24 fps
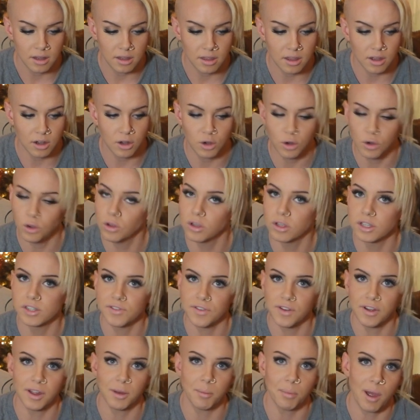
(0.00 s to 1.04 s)
the coolest
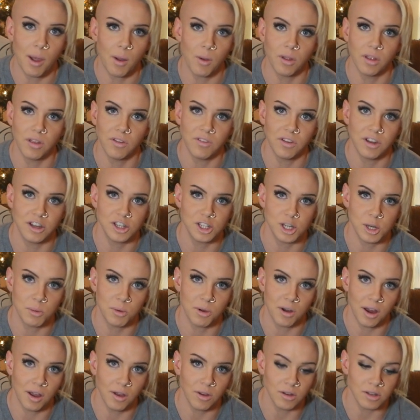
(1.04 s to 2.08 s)
fucking powerlifting gym
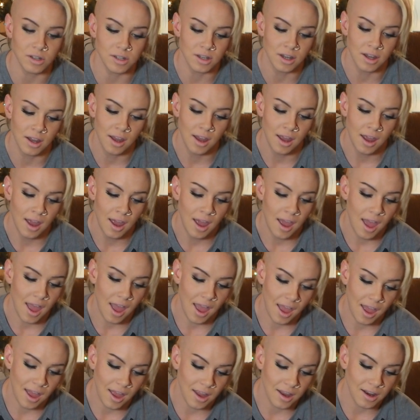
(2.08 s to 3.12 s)
around.
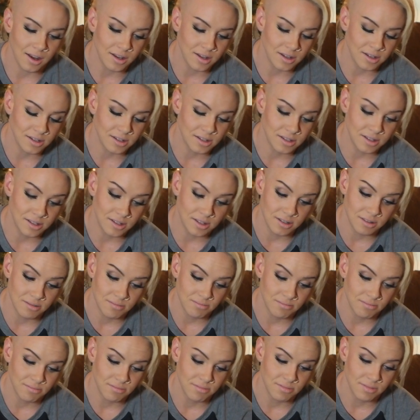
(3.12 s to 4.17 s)
And
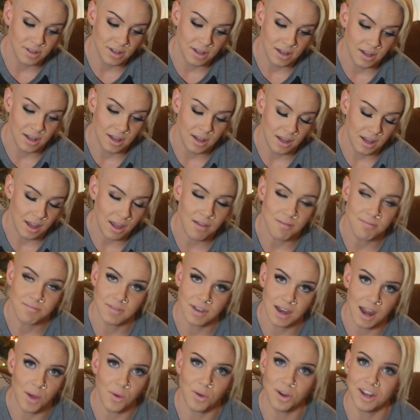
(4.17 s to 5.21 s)
yeah,
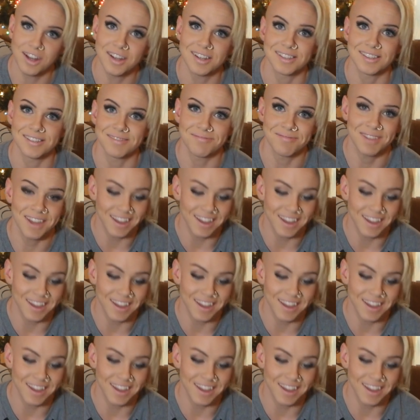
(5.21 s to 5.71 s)
now it is.